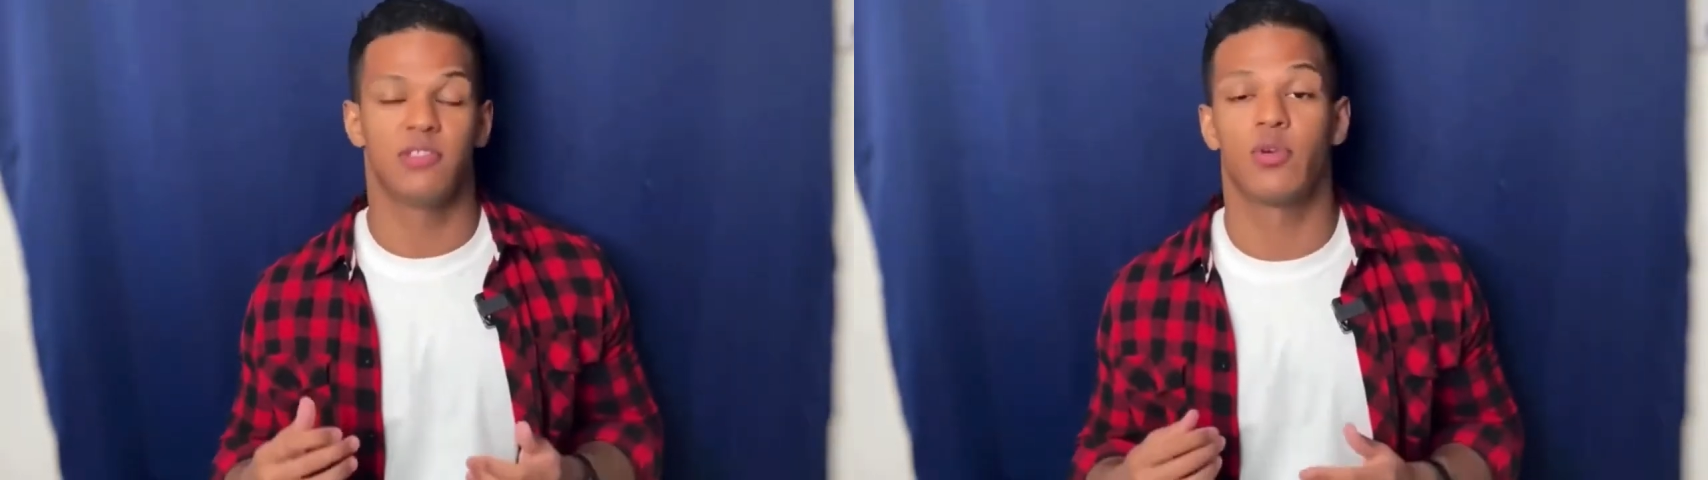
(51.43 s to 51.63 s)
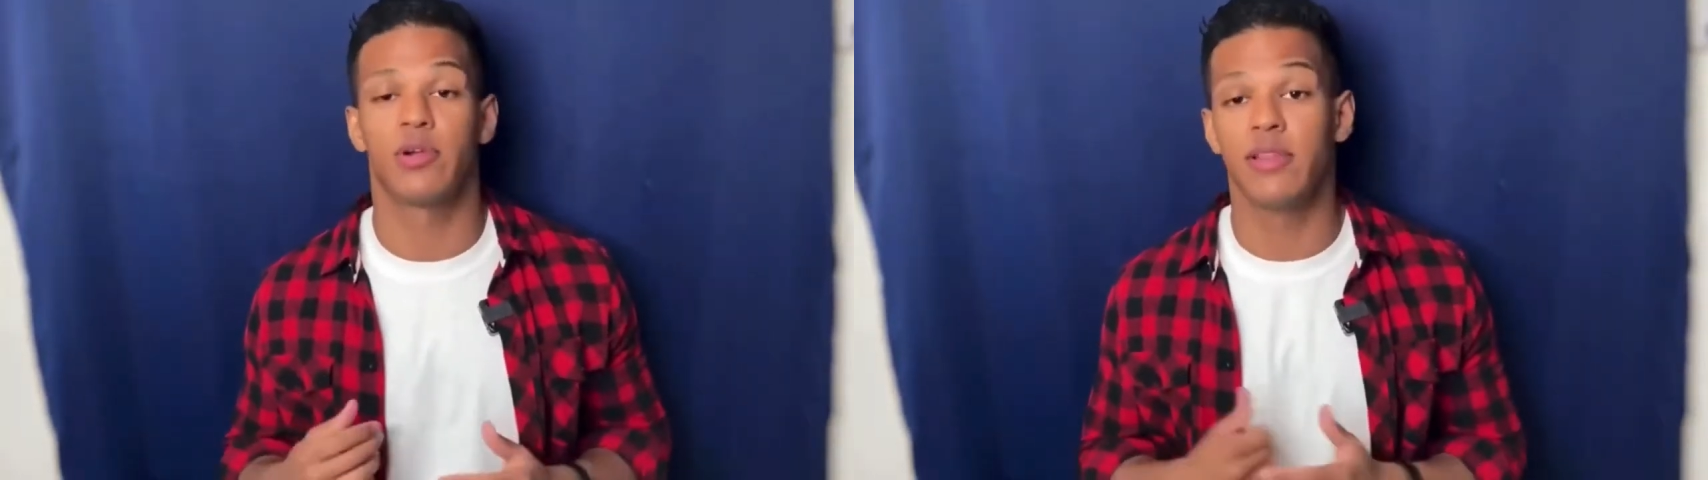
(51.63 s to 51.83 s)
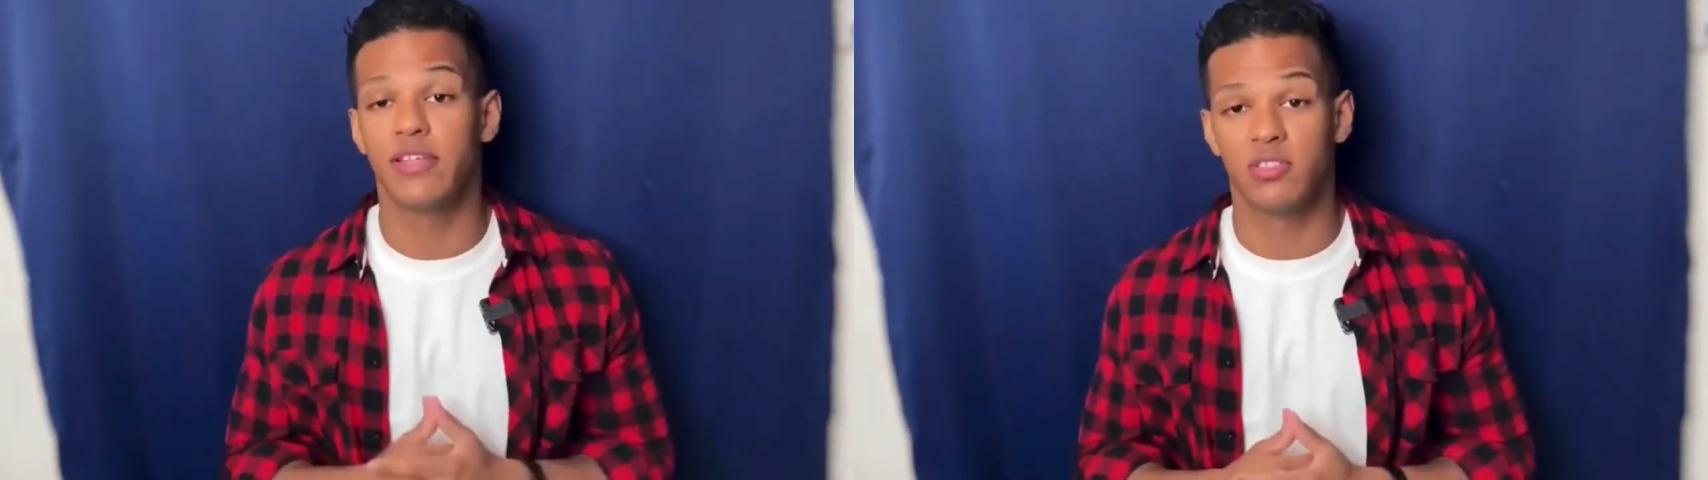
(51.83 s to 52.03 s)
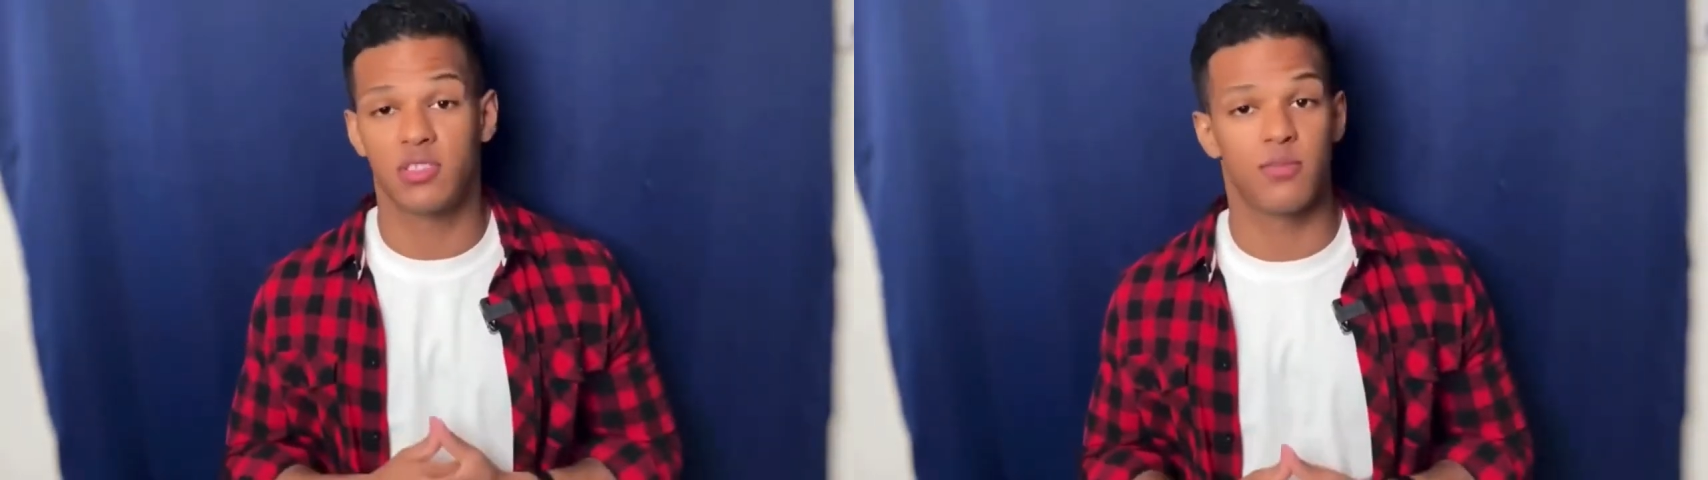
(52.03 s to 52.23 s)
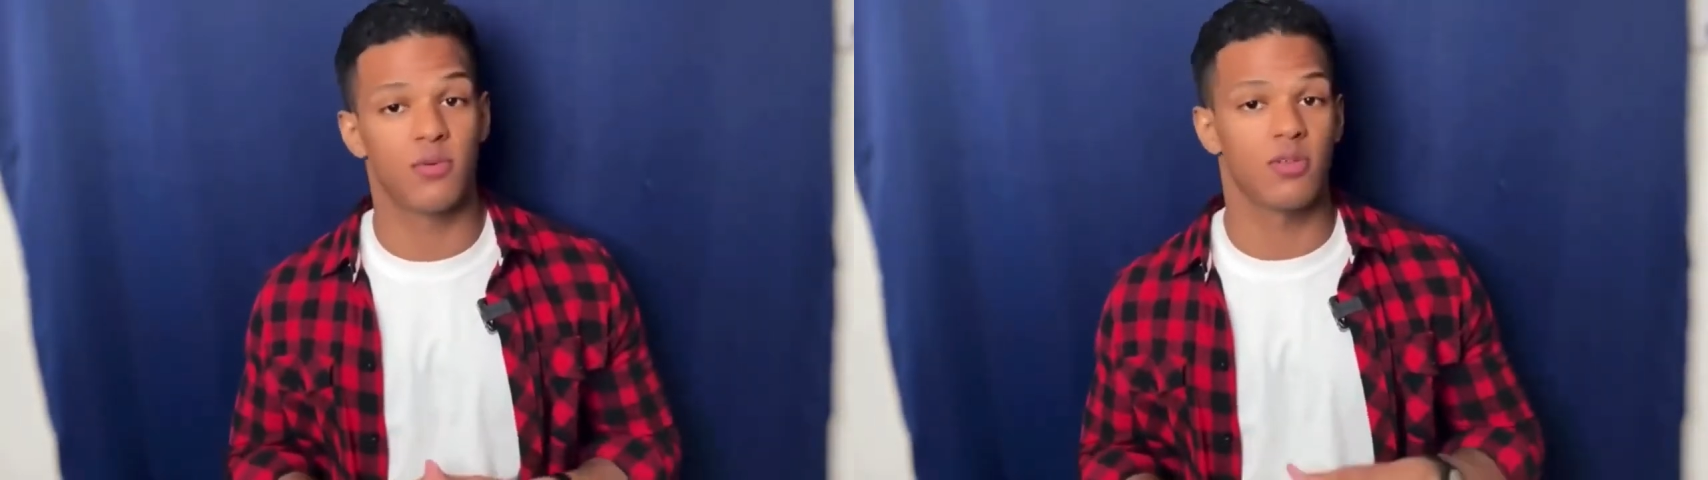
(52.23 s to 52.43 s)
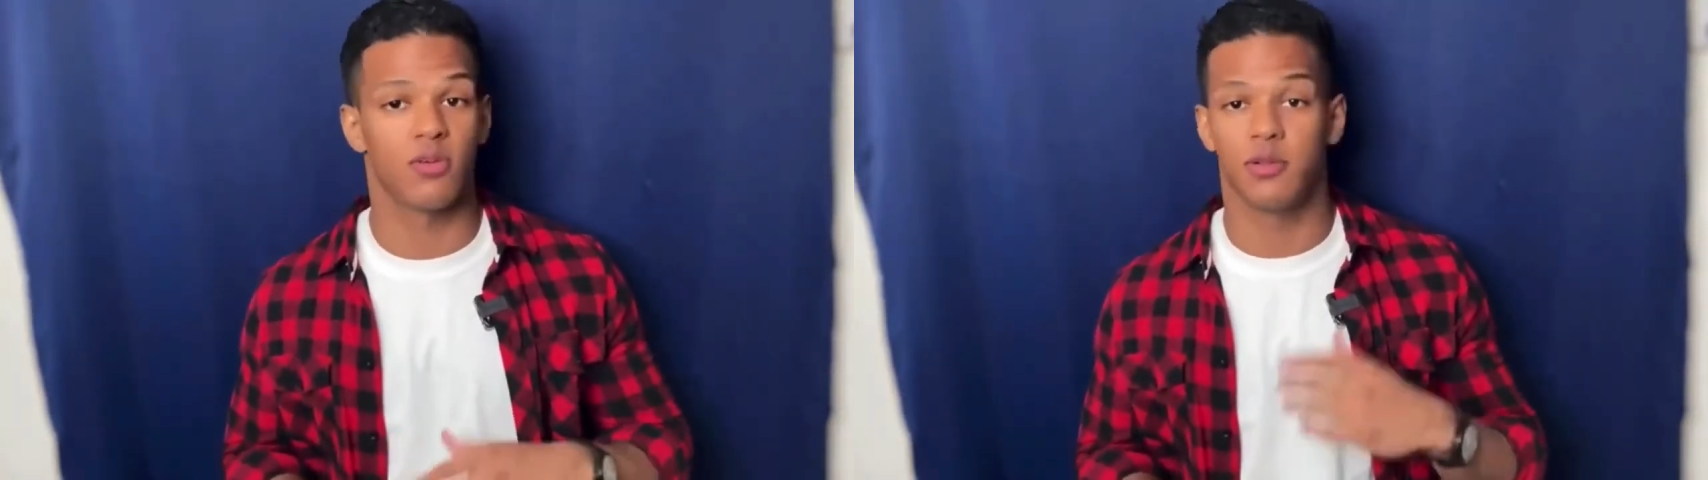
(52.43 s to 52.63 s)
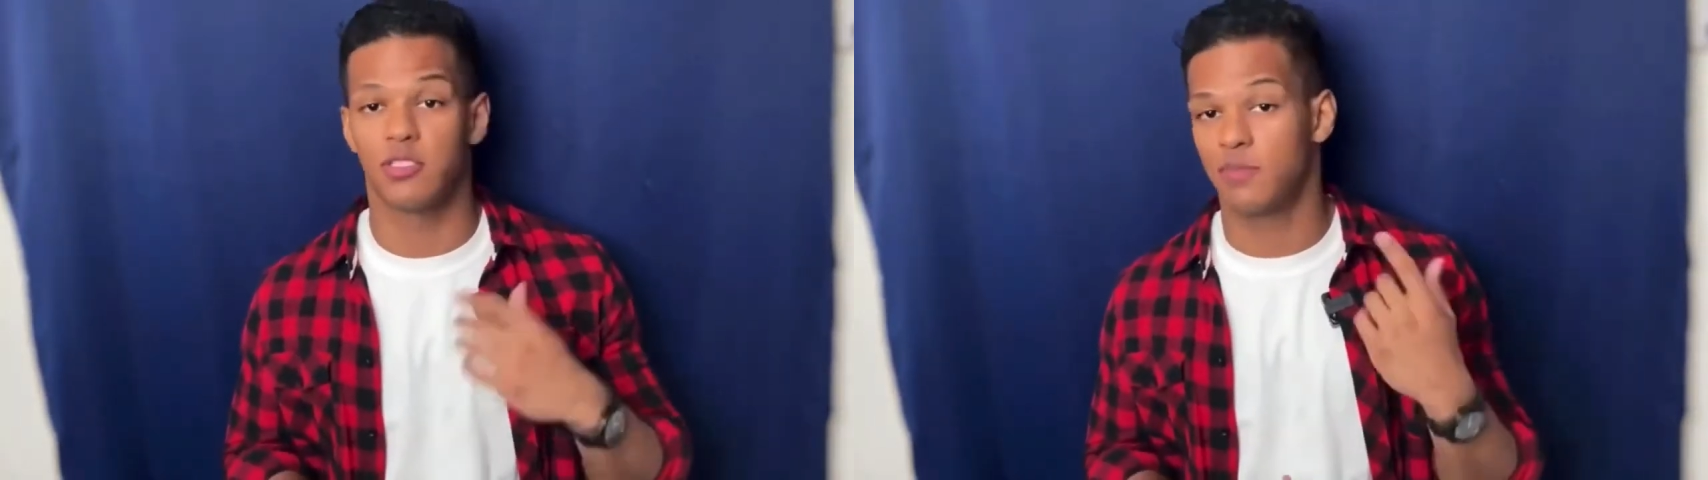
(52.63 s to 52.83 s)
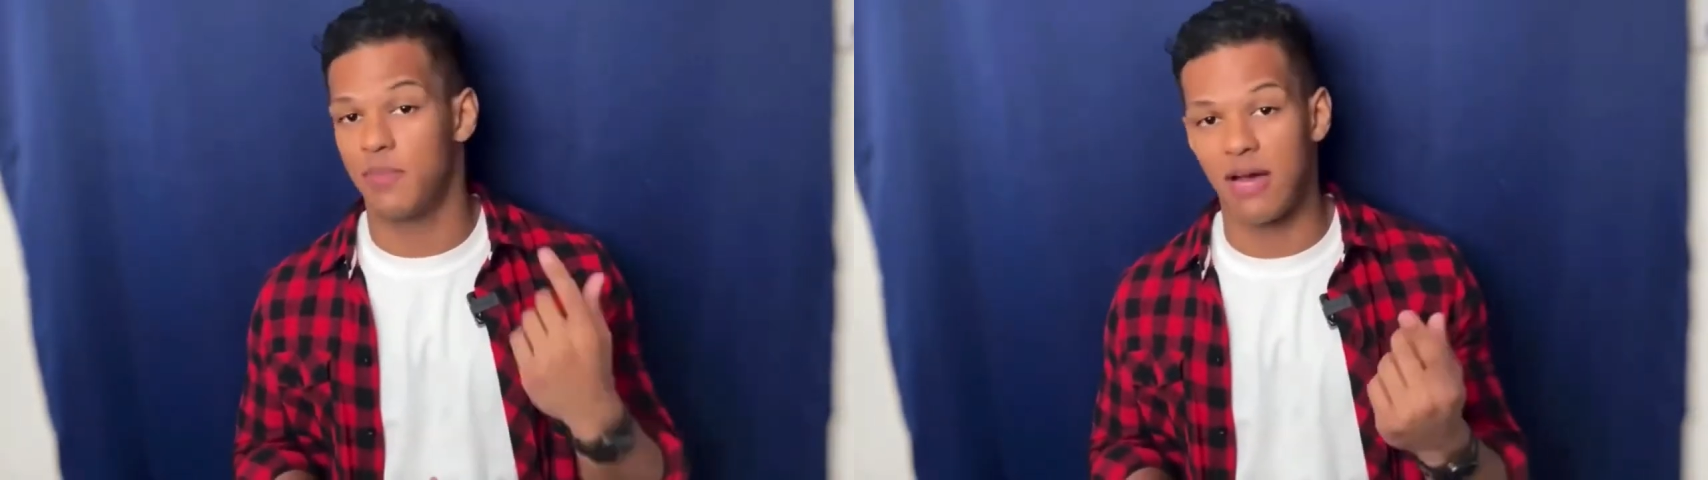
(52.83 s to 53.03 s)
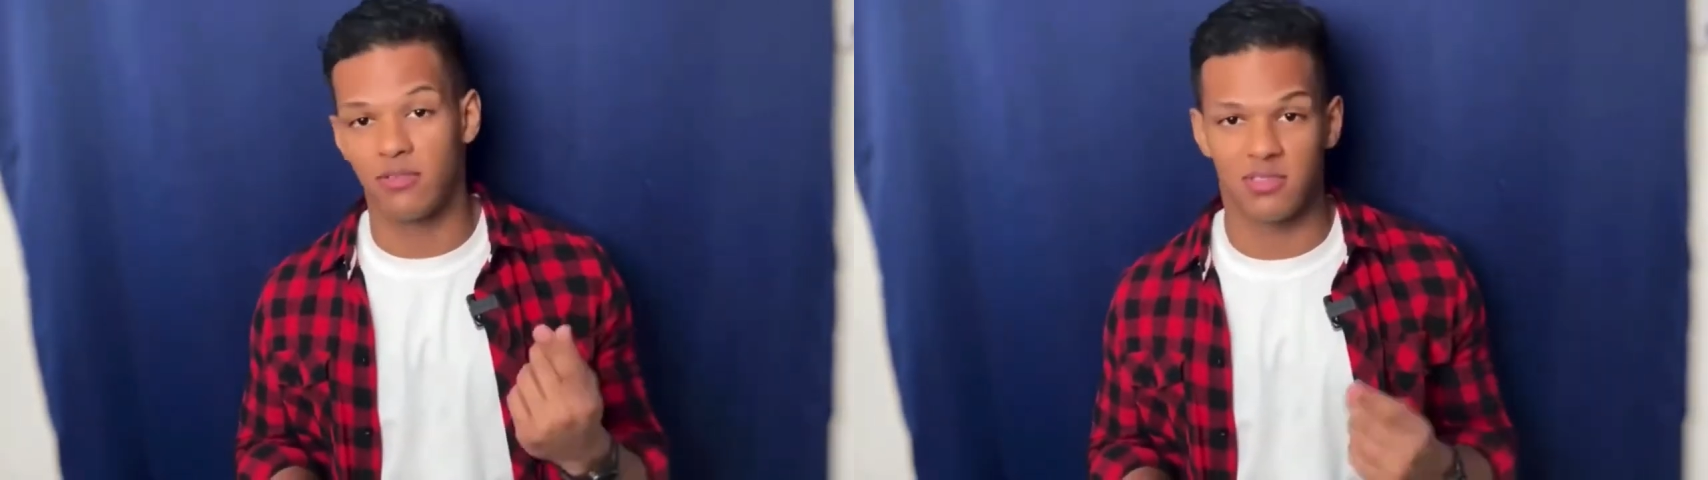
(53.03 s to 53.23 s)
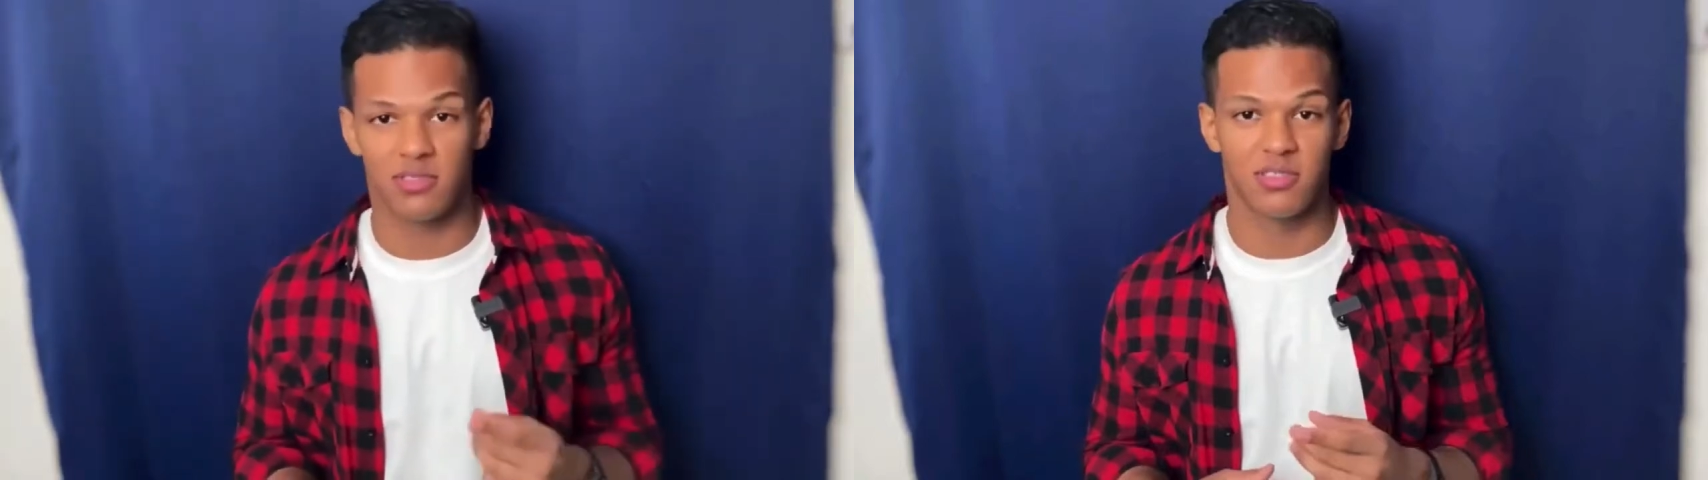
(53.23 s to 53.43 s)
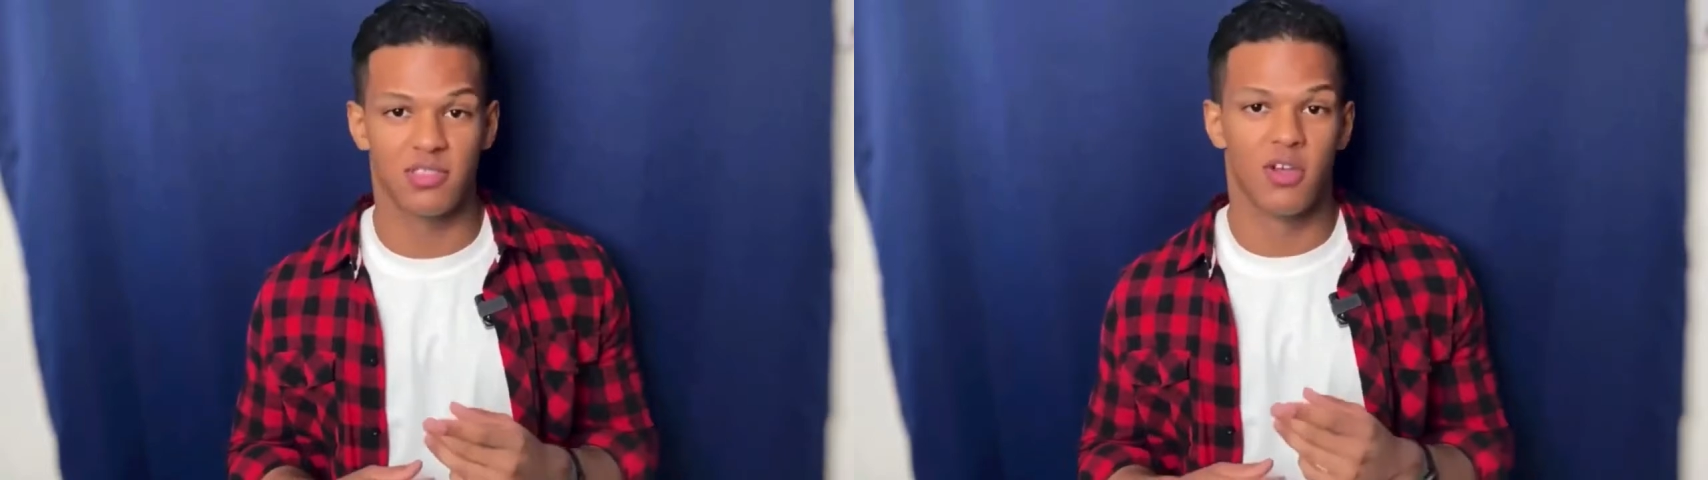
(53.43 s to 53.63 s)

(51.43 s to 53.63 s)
with our spouses,